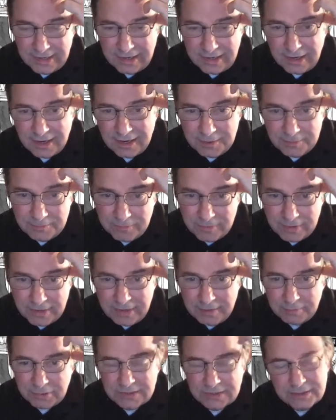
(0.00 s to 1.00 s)

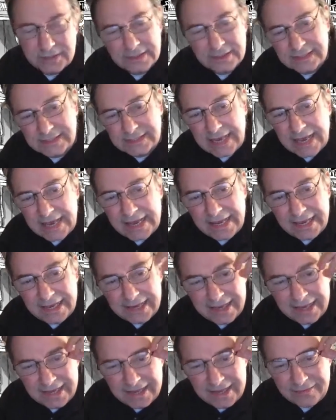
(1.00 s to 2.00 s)
But to say